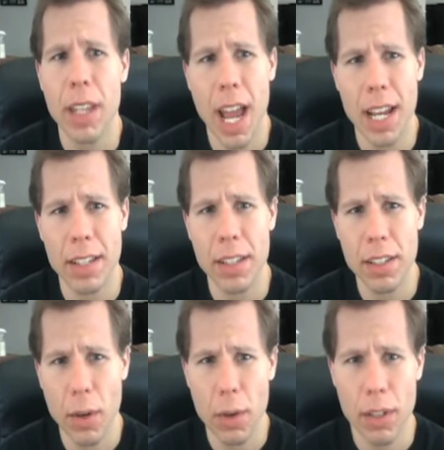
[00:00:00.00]
and is
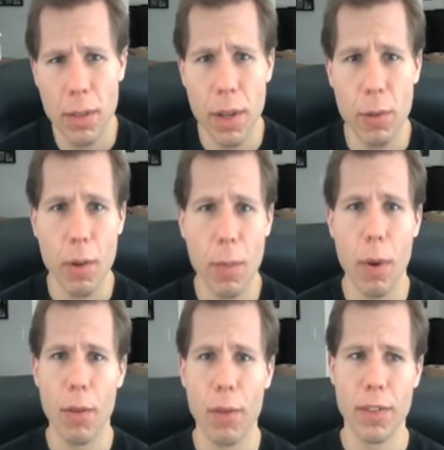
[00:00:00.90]
this going to be a
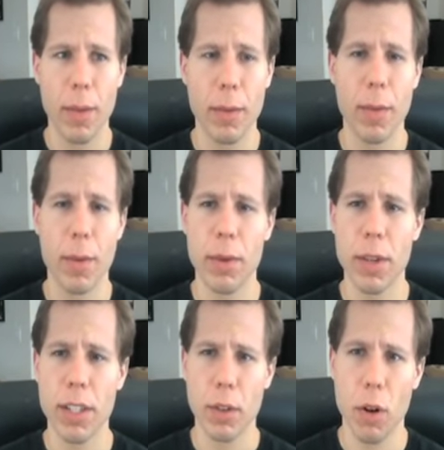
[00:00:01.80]
ripoff of
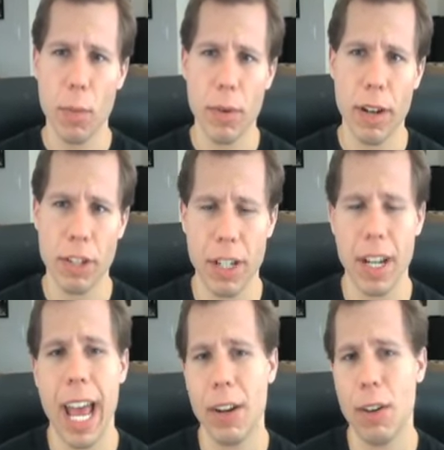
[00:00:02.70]
WWE's corporation
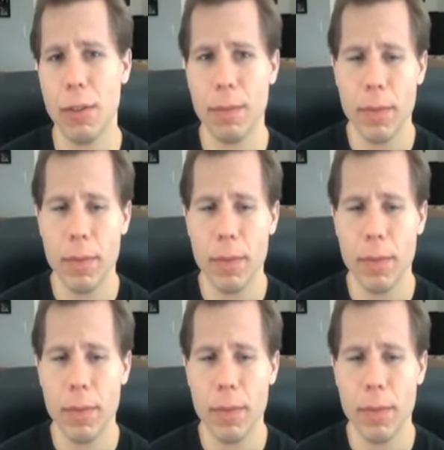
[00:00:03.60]
angle?